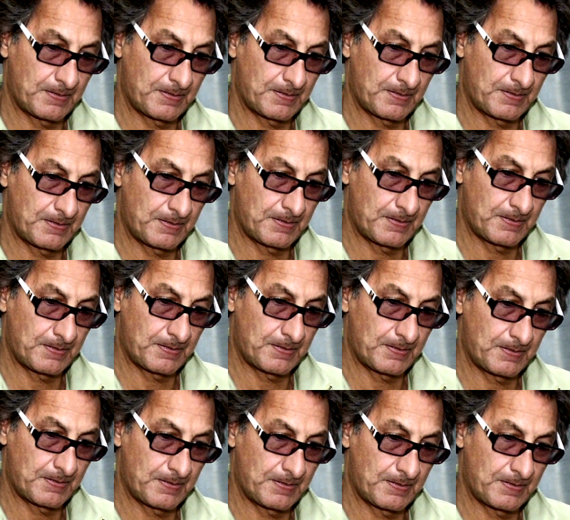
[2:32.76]
he's going to
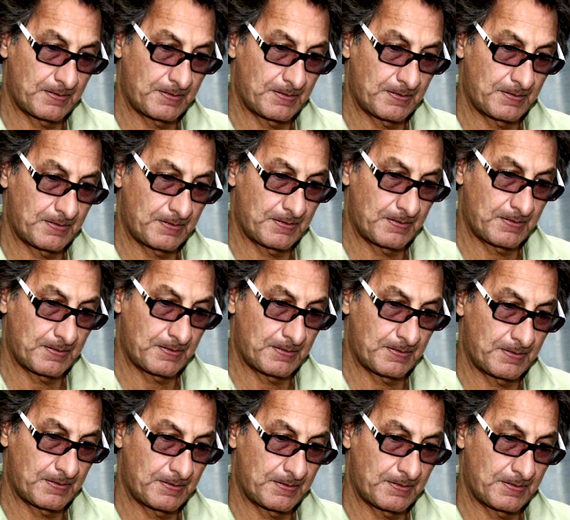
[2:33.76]
beat me. I want
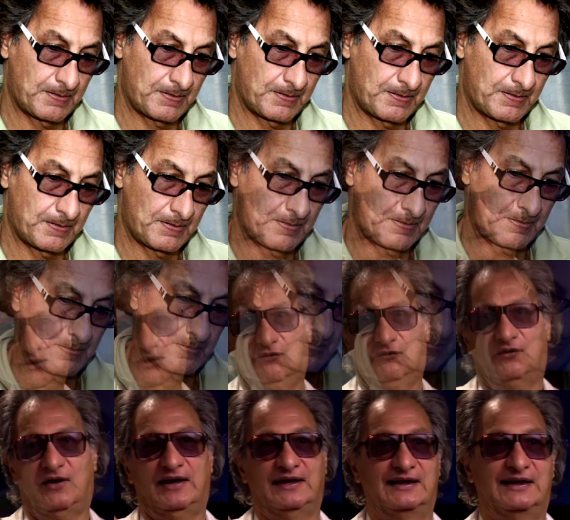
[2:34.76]
that, and
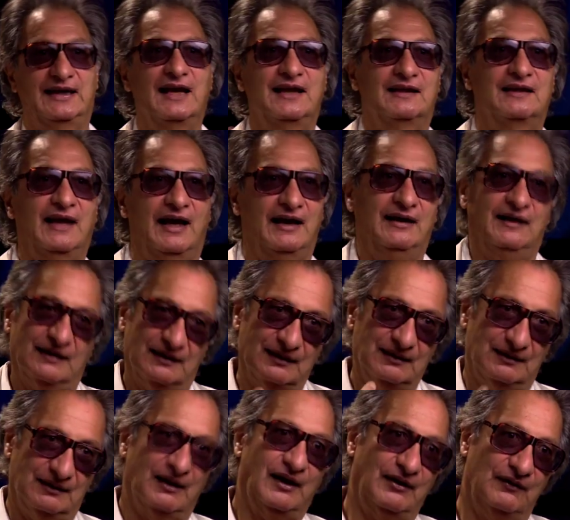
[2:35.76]
if I get that,
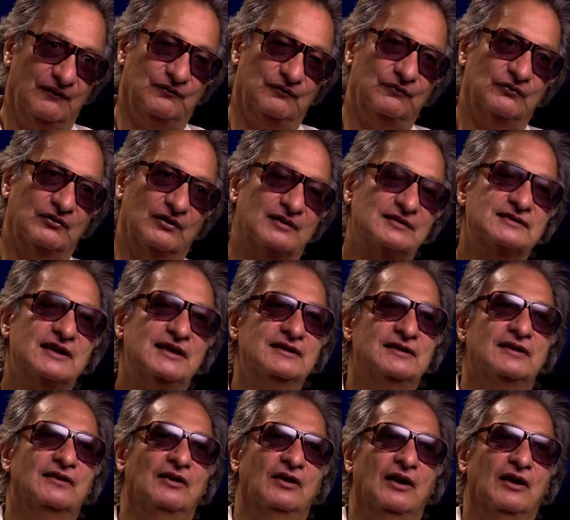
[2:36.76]
I've
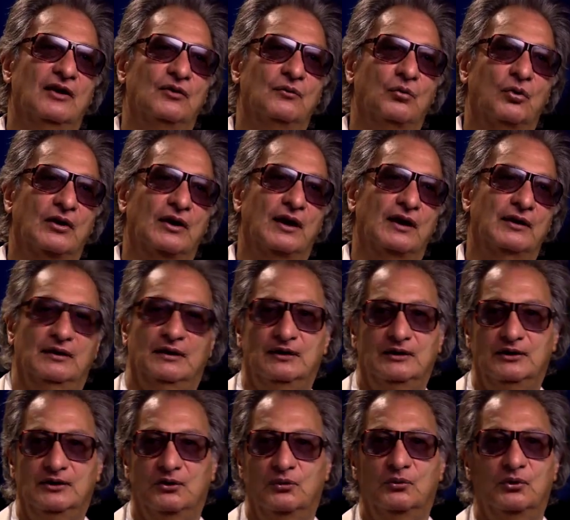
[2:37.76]
succeeded in what
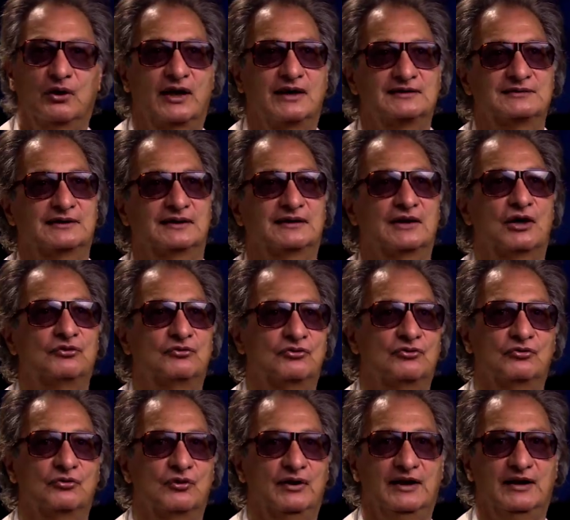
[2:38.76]
I set out to
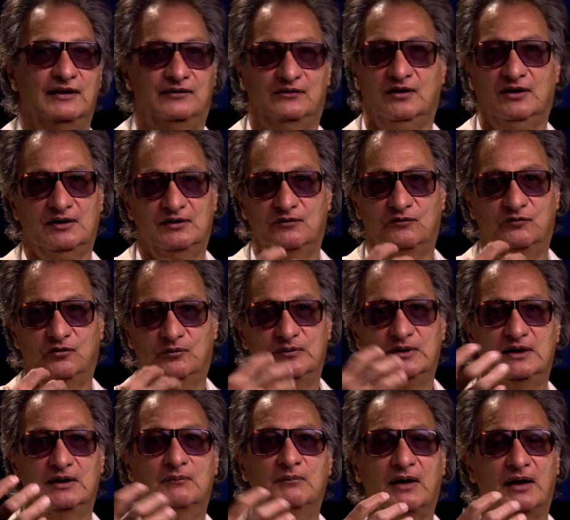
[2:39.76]
do. And it's, for
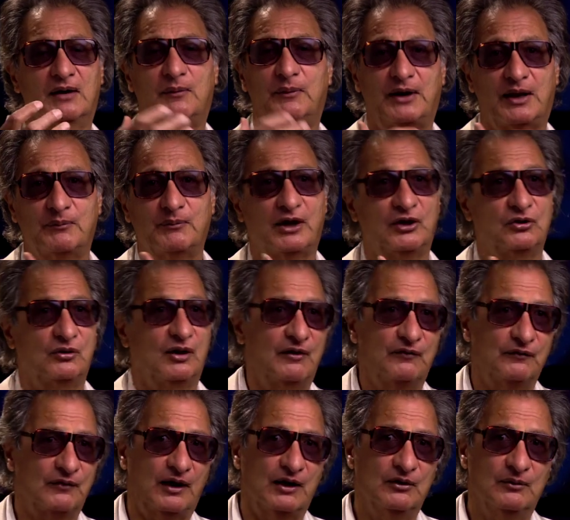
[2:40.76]
me,
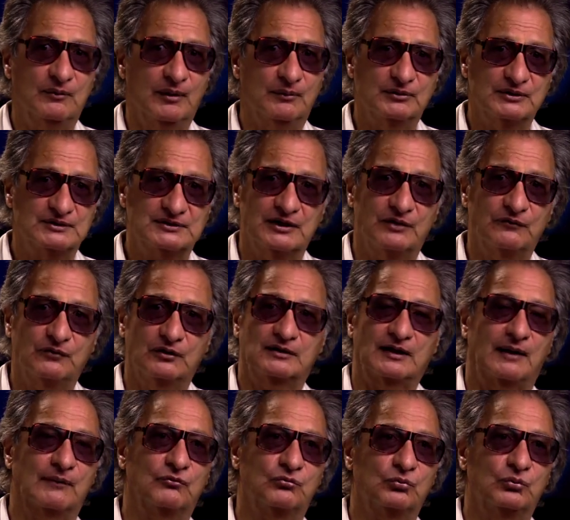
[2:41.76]
I remember several
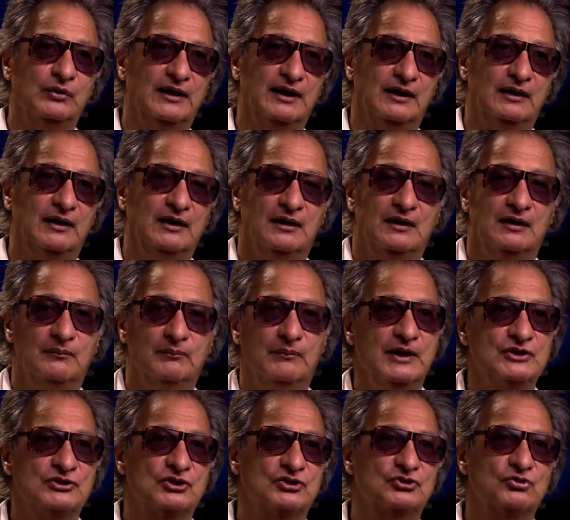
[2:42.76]
times winning
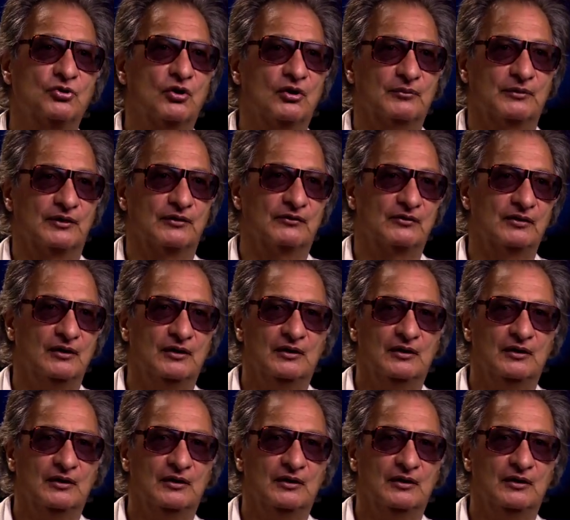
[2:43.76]
major tournaments,